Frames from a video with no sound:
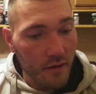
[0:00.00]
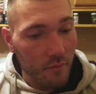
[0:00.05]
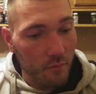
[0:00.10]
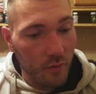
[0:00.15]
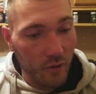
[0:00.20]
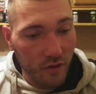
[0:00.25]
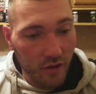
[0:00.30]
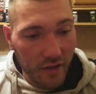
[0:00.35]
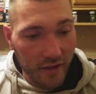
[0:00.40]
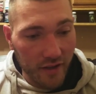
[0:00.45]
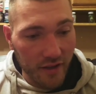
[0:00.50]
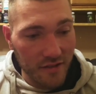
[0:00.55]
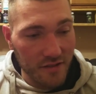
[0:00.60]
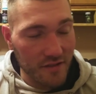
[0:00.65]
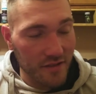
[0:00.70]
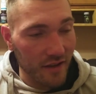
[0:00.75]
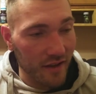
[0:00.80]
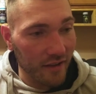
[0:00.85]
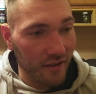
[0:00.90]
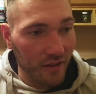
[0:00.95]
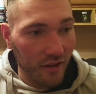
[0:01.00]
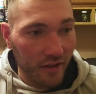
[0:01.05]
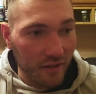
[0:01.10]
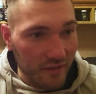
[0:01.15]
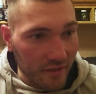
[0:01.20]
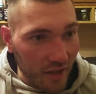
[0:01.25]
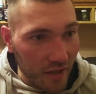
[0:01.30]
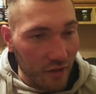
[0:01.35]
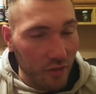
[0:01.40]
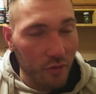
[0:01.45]
But like I said, like
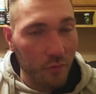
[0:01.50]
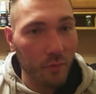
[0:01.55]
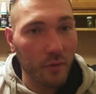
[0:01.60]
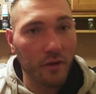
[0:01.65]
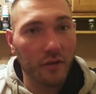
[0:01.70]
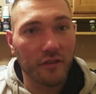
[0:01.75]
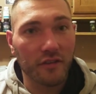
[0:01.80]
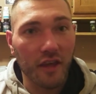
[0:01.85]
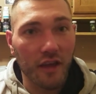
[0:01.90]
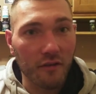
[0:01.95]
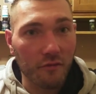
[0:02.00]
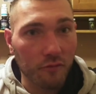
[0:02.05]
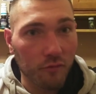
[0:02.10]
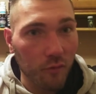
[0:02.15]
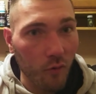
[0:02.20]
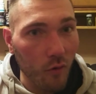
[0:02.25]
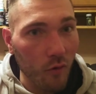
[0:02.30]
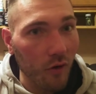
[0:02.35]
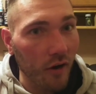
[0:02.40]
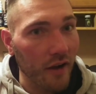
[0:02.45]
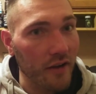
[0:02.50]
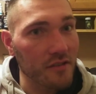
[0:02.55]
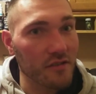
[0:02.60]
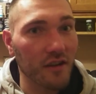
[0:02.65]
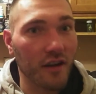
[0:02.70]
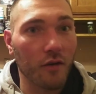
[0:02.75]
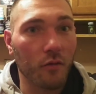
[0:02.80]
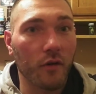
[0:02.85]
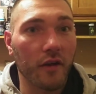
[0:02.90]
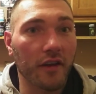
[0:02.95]
day 3, day 4, I
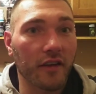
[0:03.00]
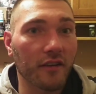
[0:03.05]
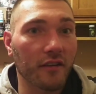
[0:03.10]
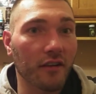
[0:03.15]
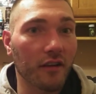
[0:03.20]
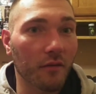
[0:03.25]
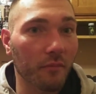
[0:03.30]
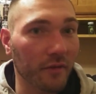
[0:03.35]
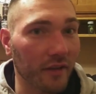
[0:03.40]
start waking up.